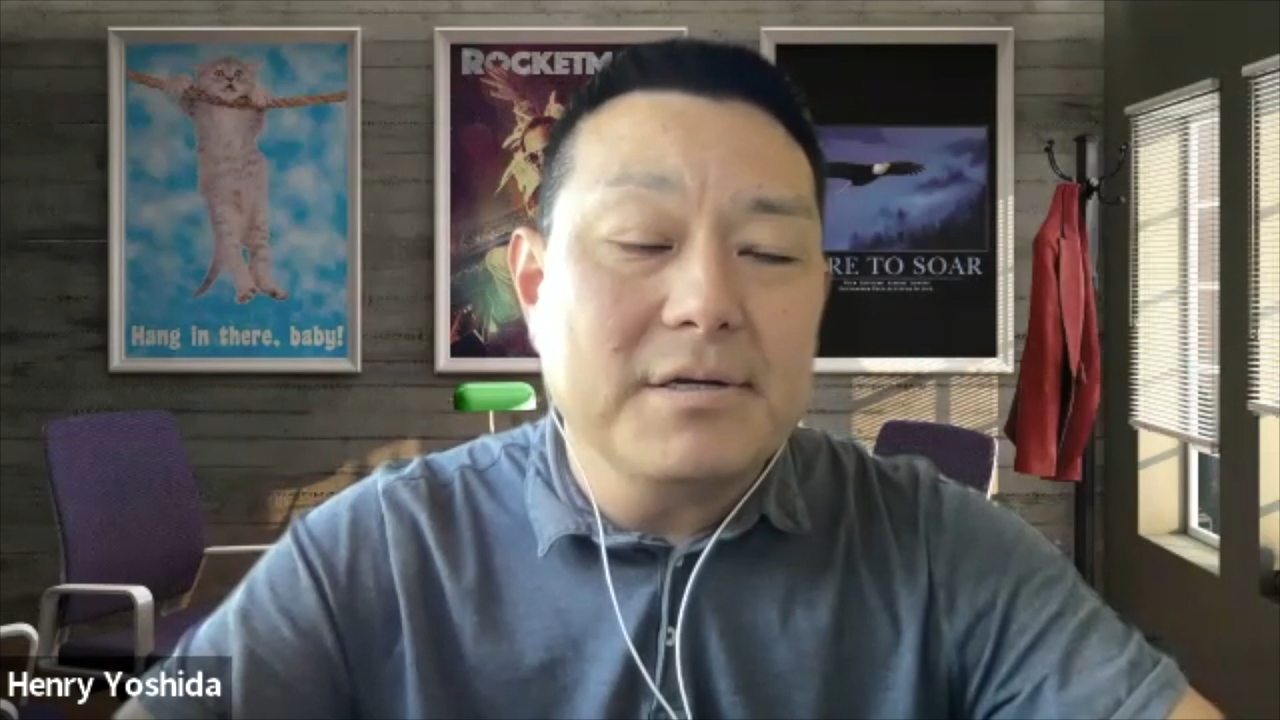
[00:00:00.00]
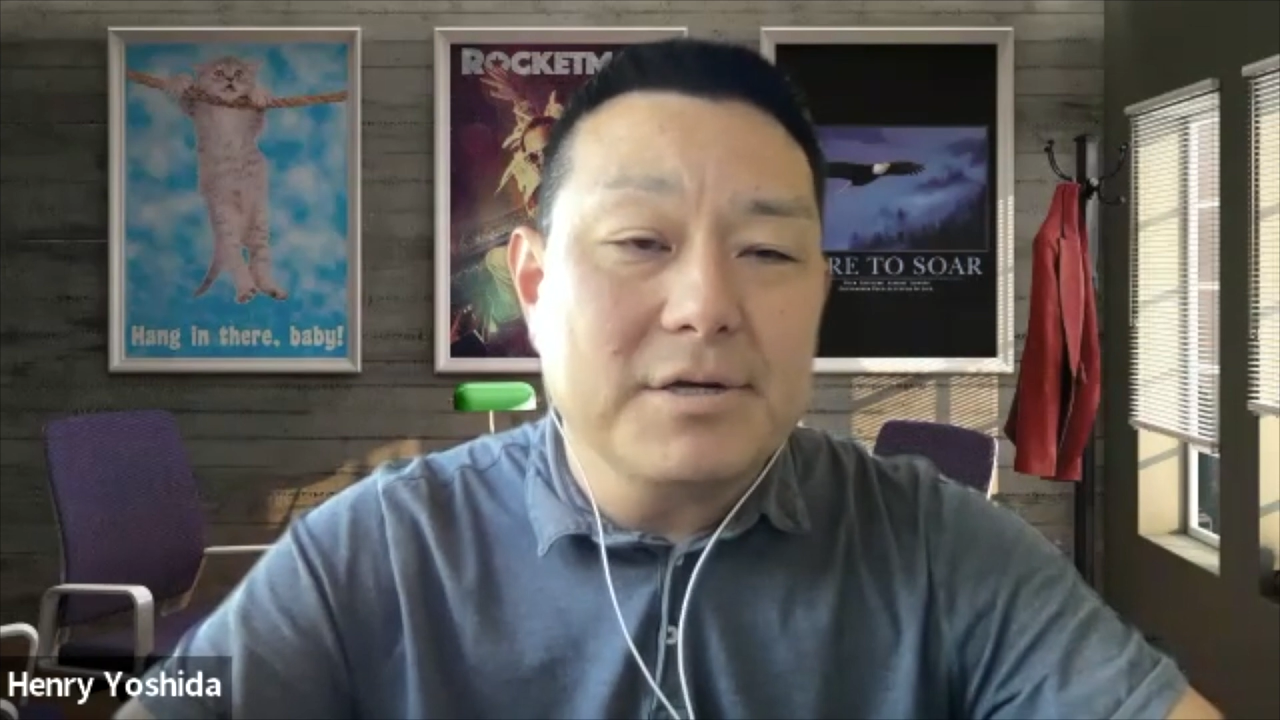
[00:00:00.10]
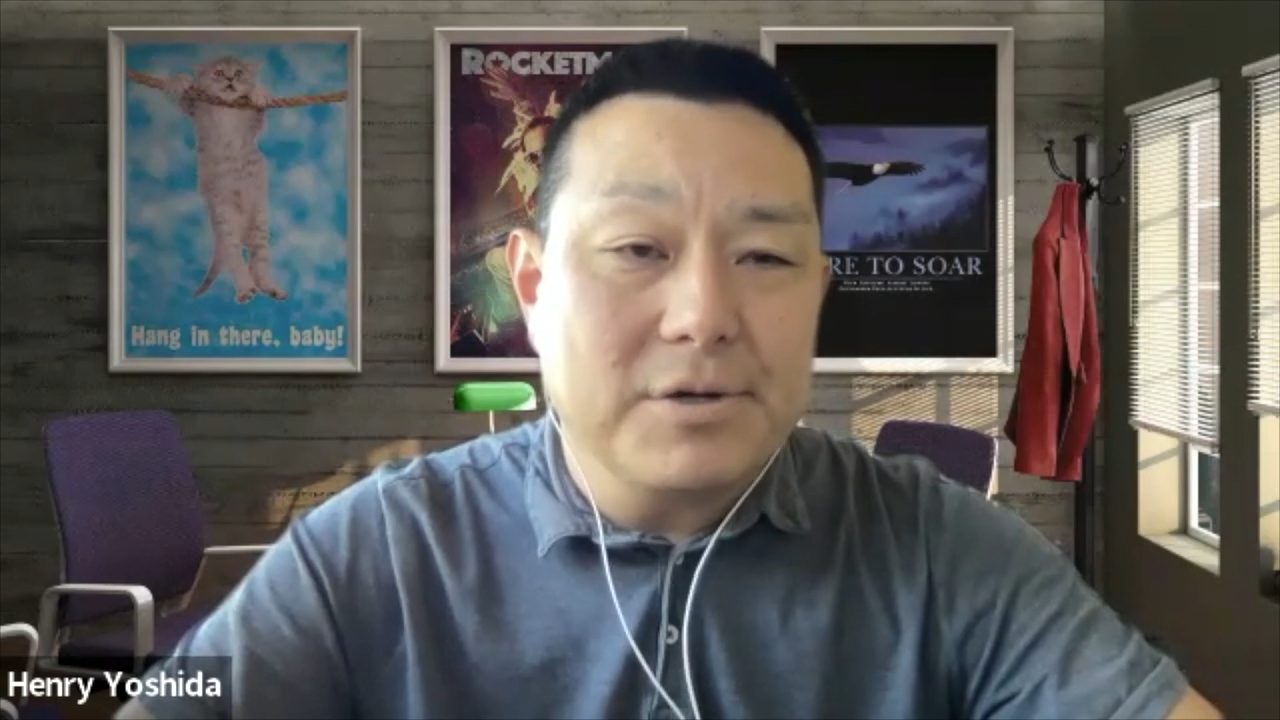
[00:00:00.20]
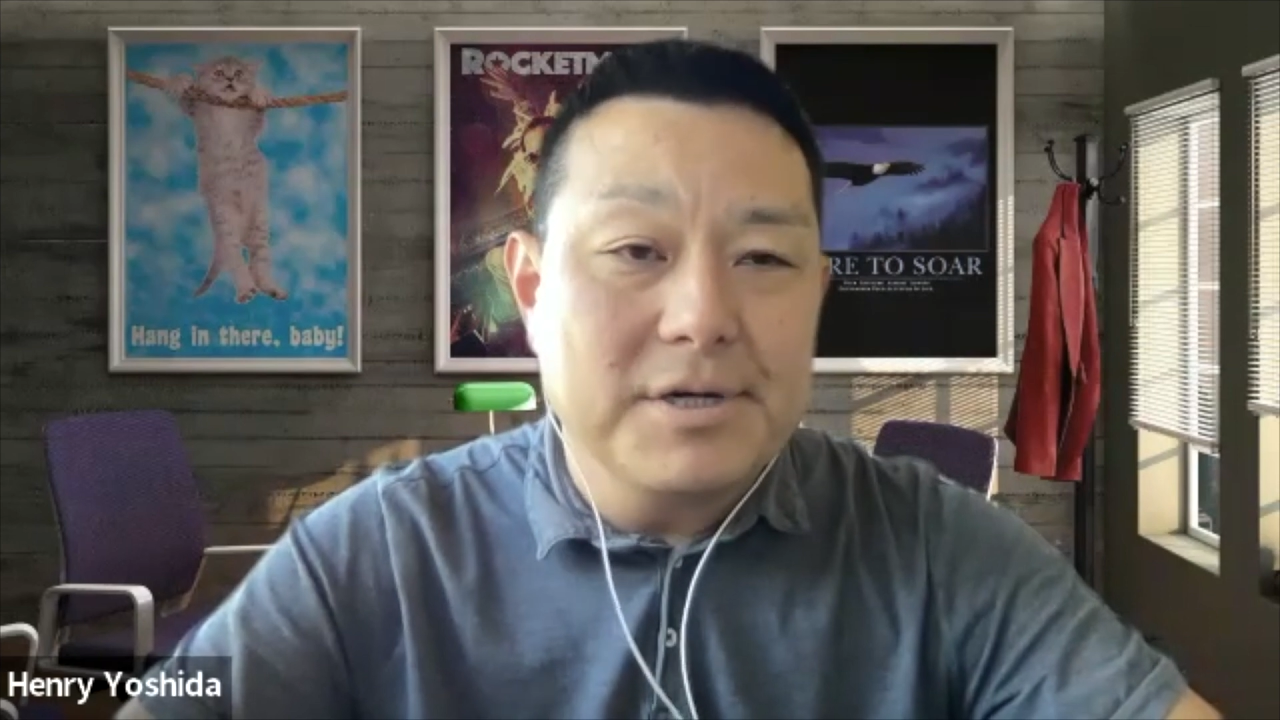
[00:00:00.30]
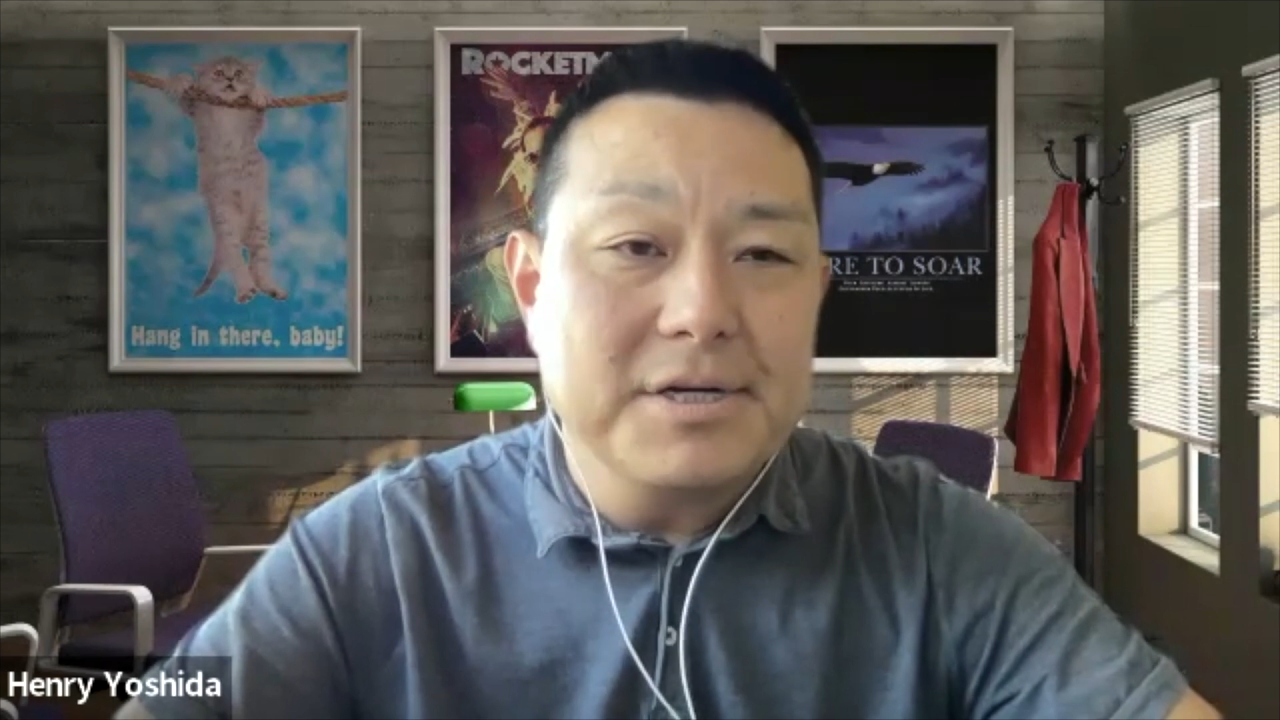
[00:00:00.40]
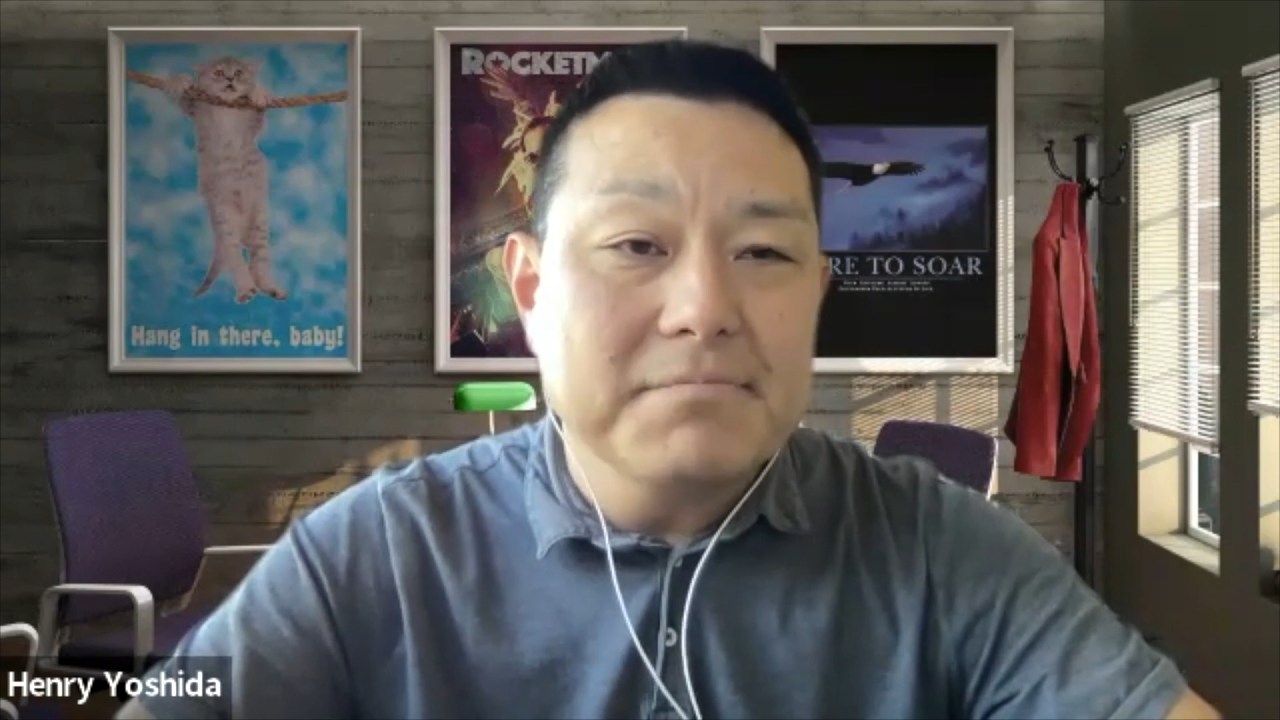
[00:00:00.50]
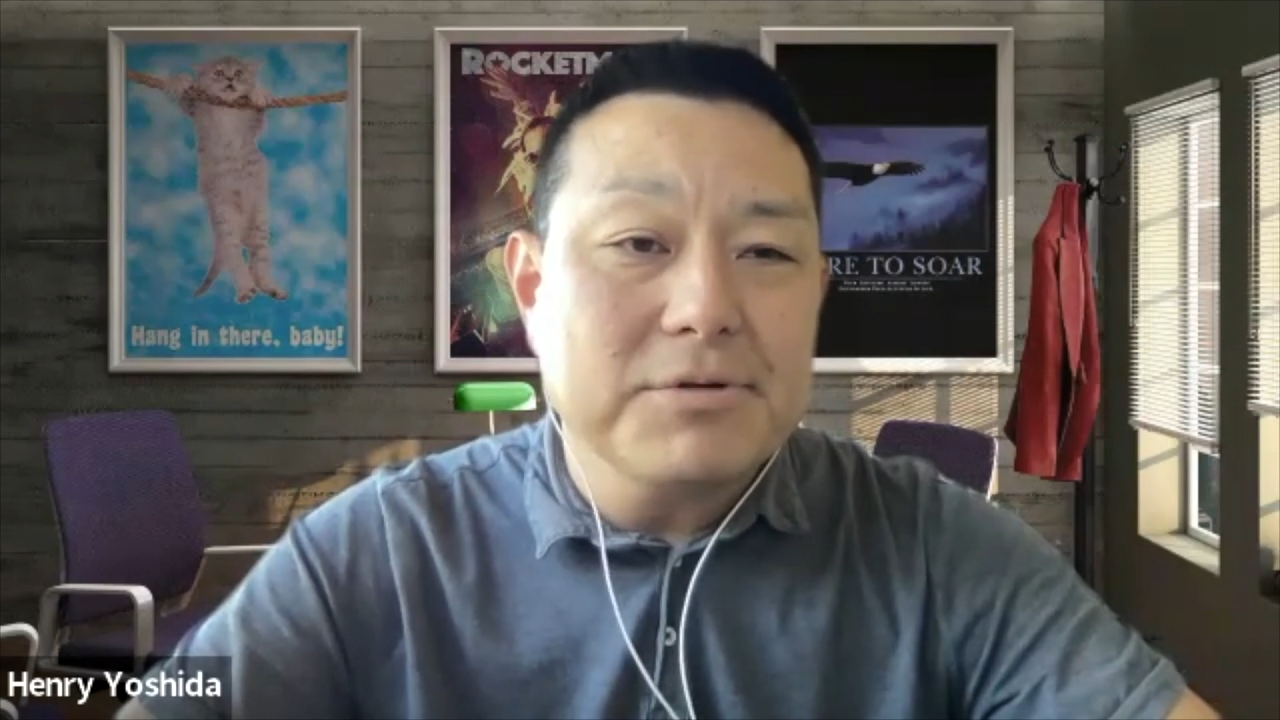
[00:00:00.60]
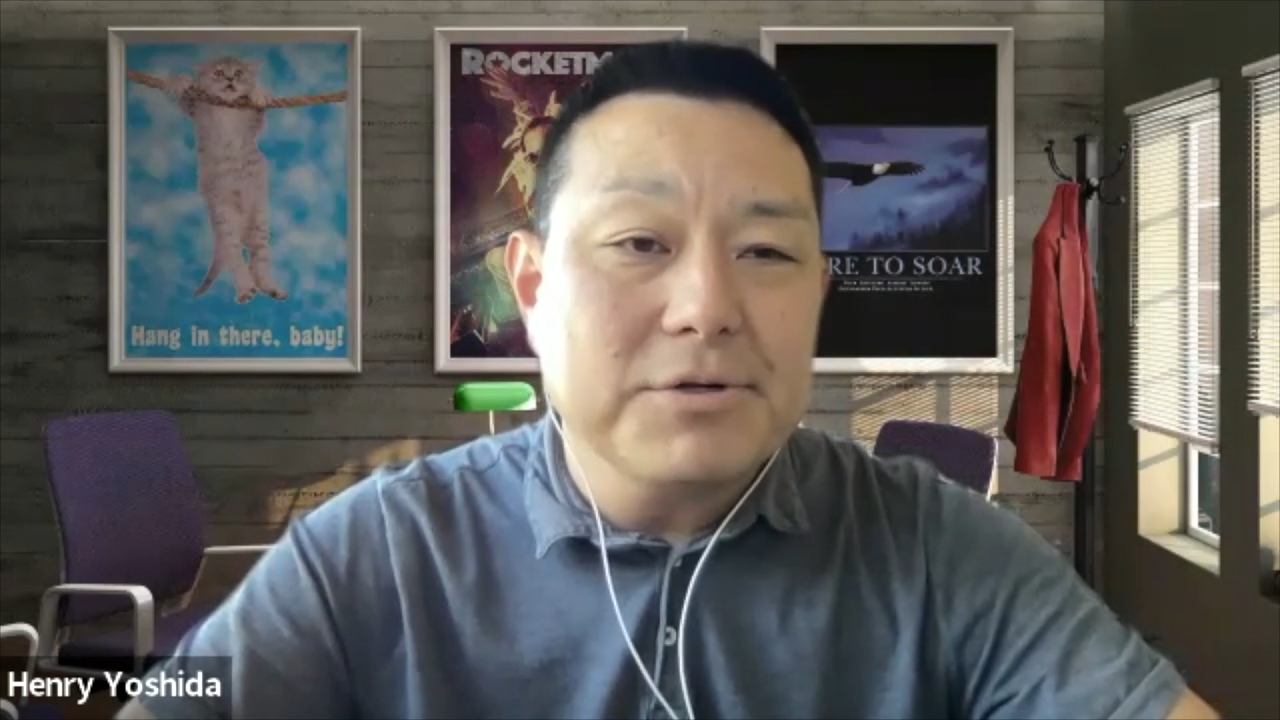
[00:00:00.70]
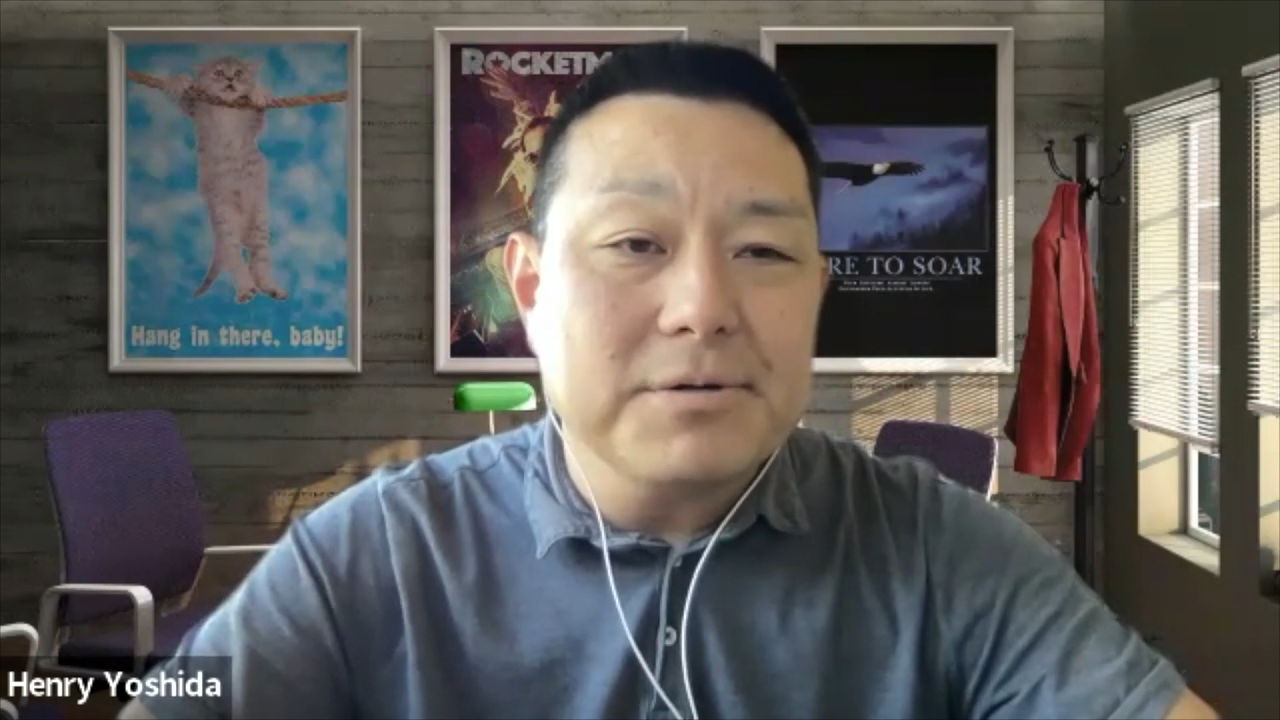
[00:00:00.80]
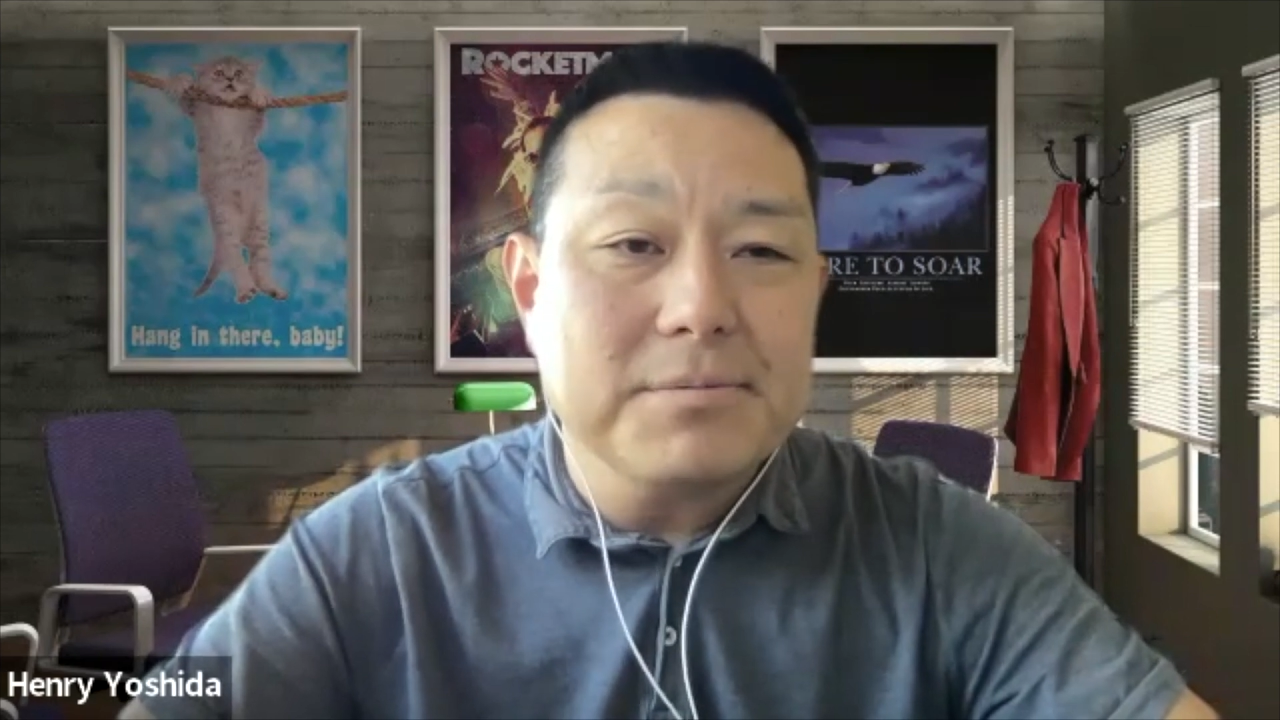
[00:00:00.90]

current employer